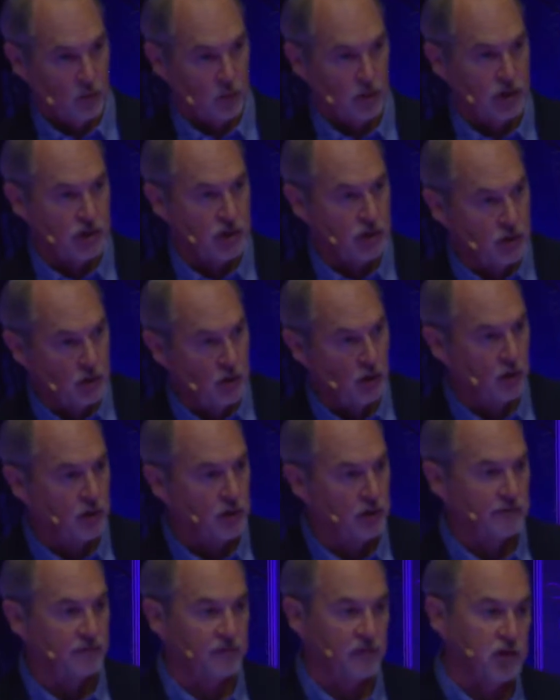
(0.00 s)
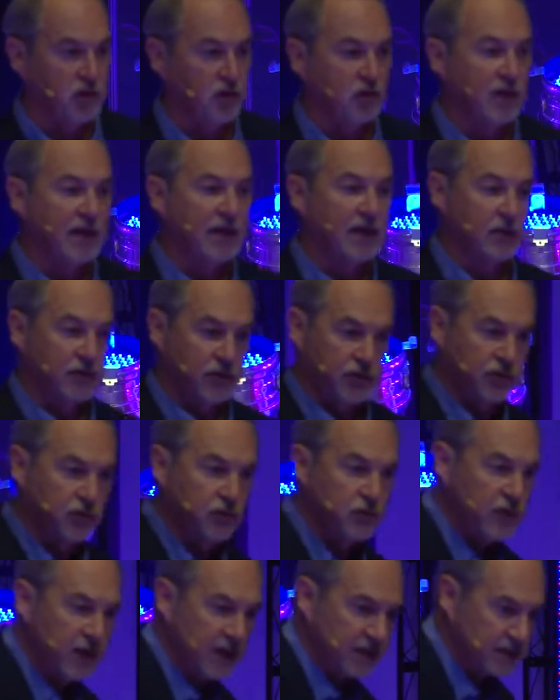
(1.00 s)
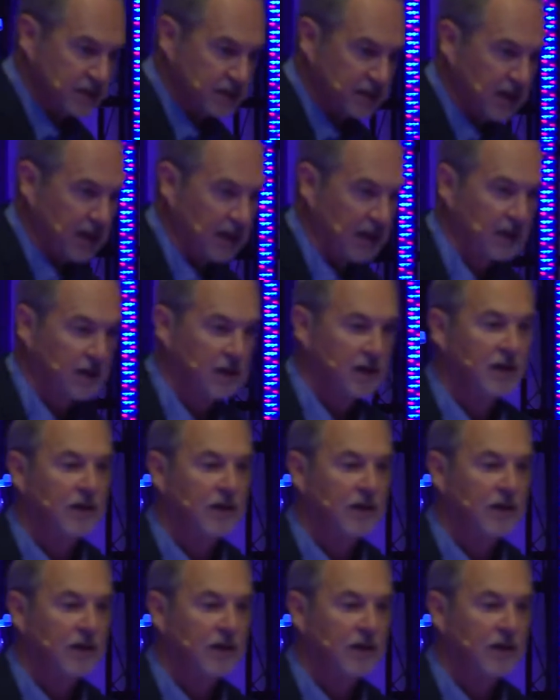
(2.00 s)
where you know that for you to get through this thing,